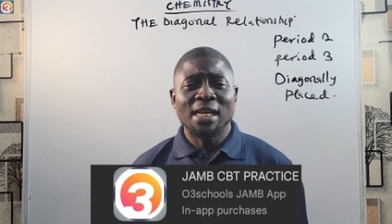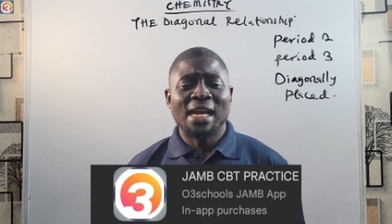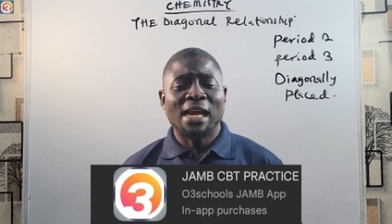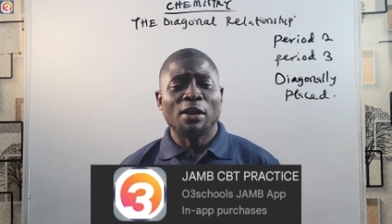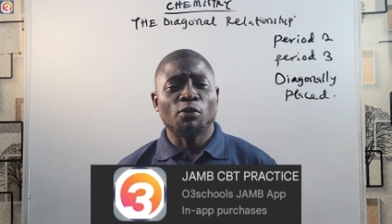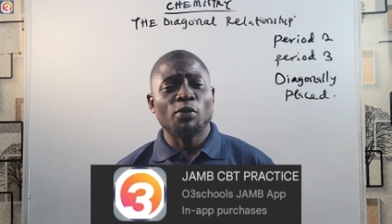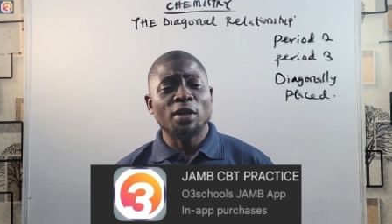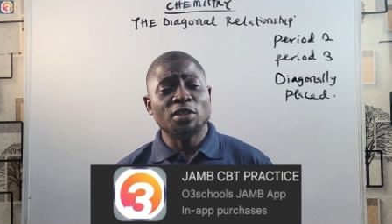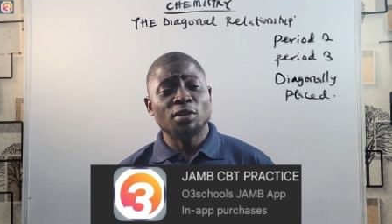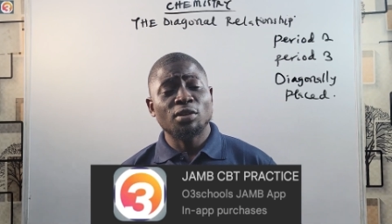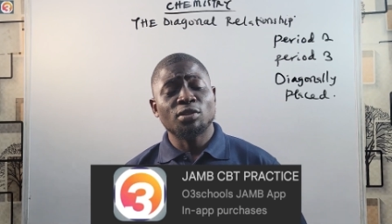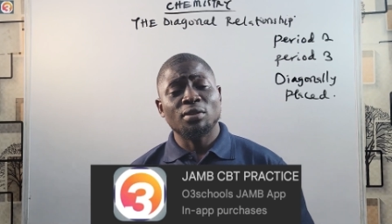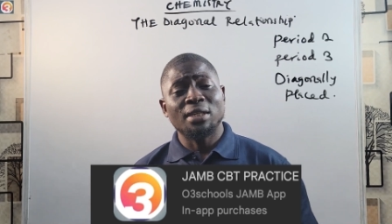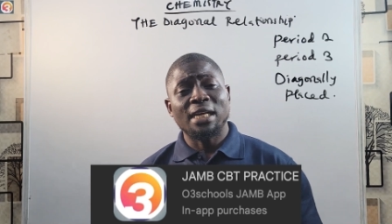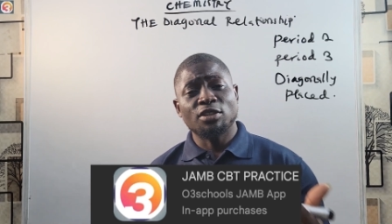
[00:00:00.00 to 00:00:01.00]
and
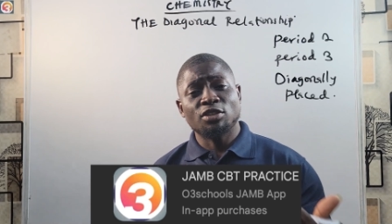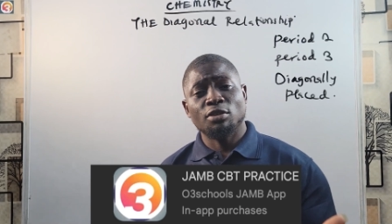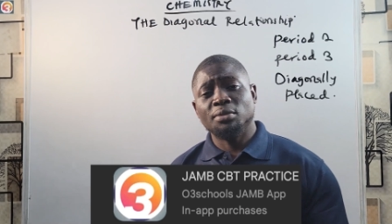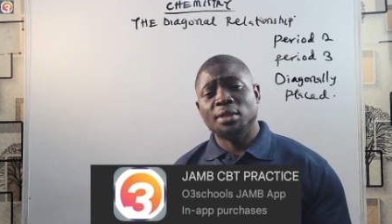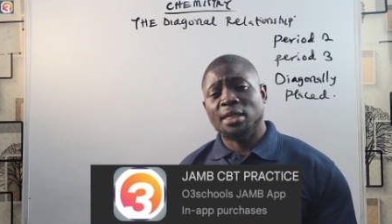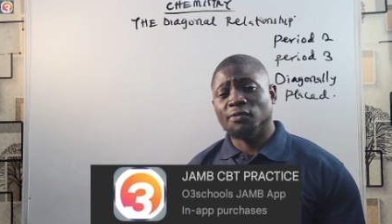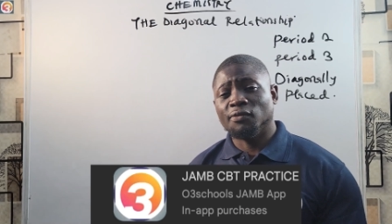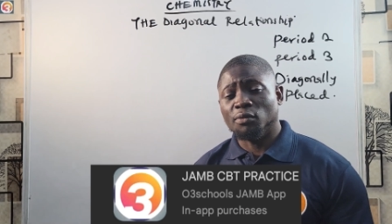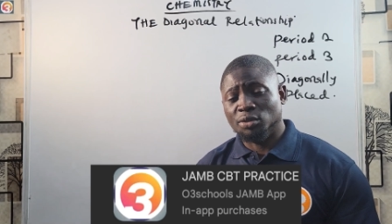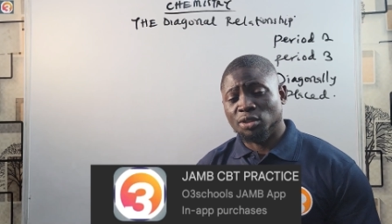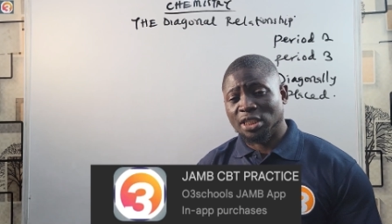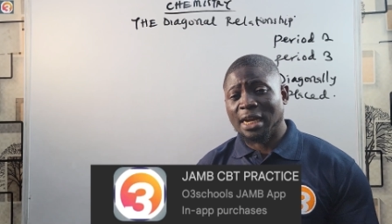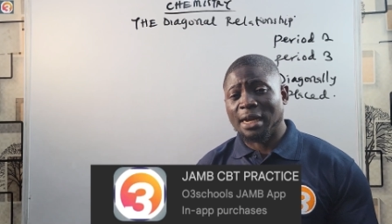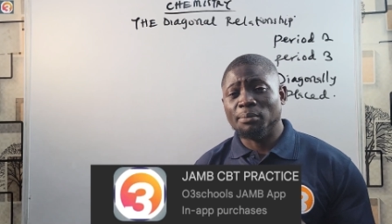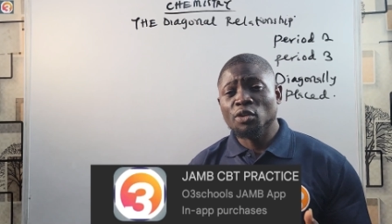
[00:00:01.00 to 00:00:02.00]
questions on that subject from
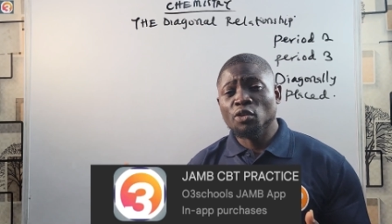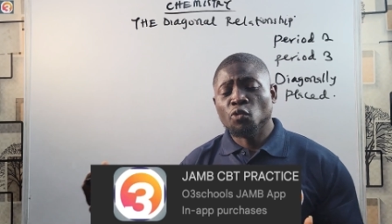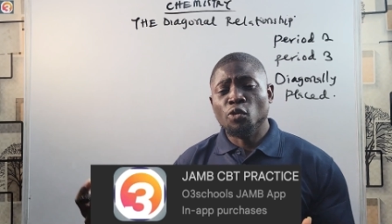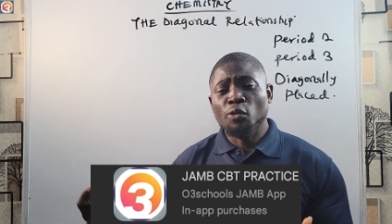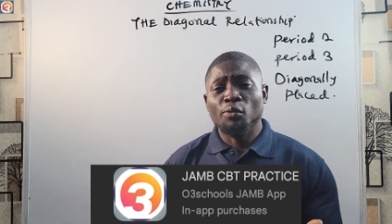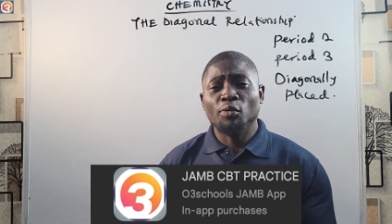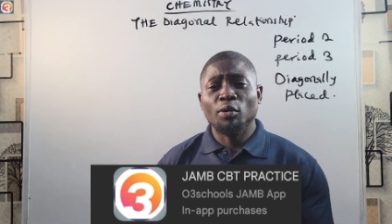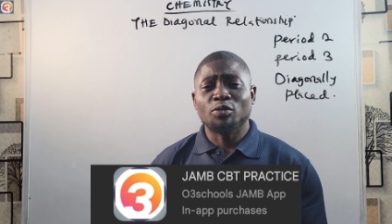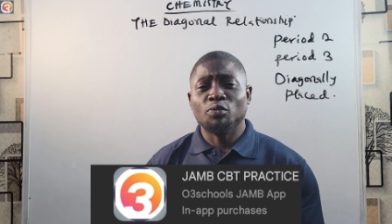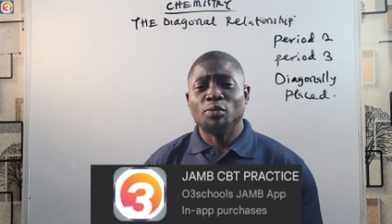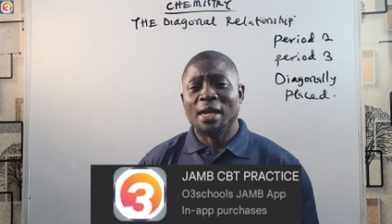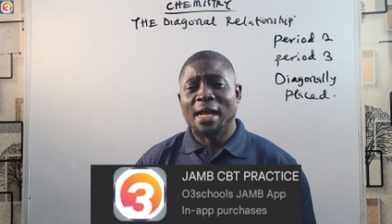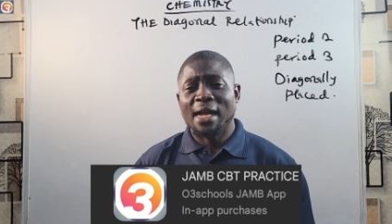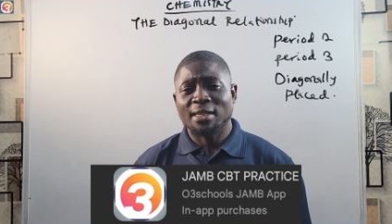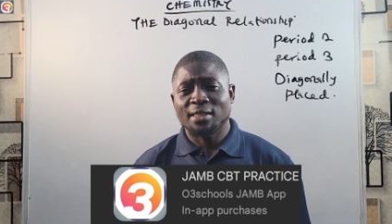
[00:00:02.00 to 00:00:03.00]
JAMB will be what we
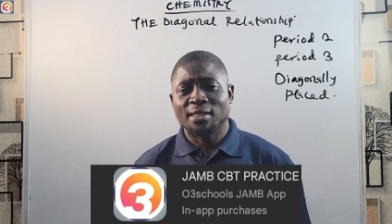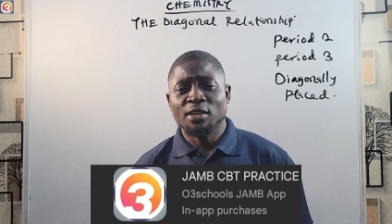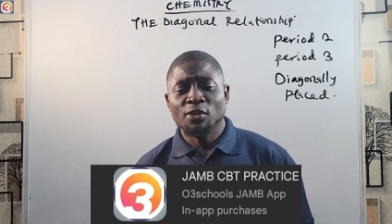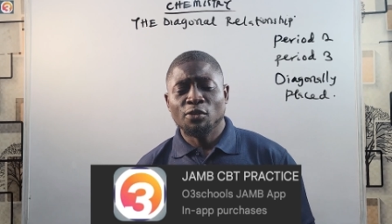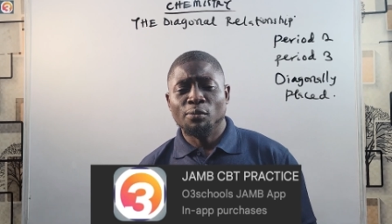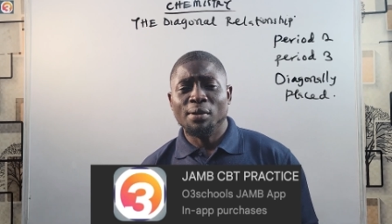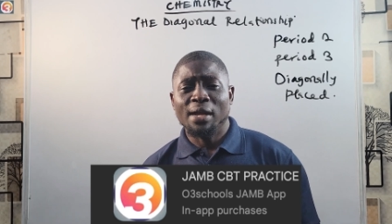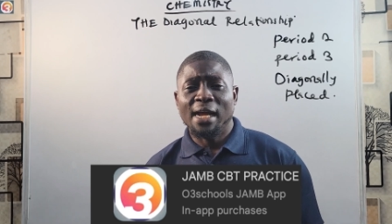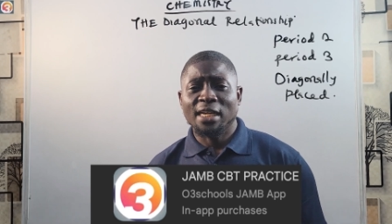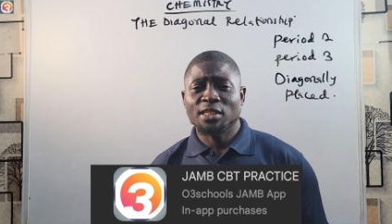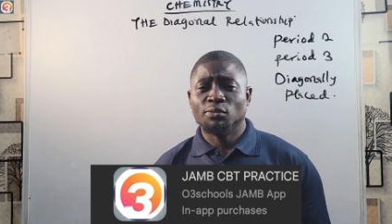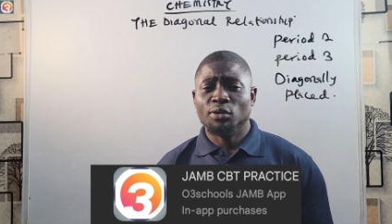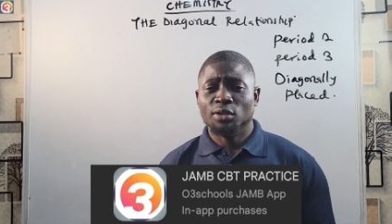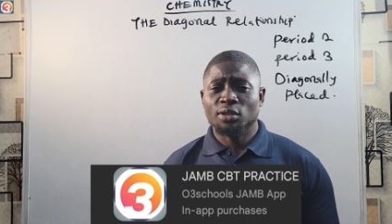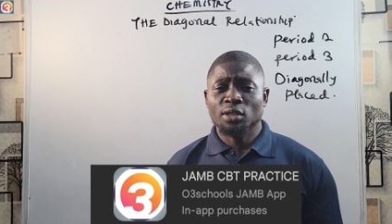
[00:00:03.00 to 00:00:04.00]
ask will be
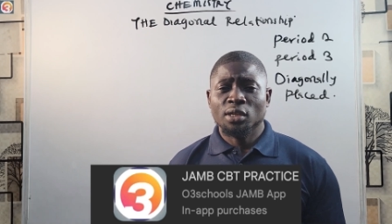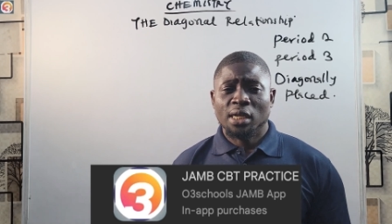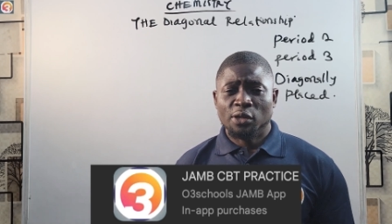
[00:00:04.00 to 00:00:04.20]
asked what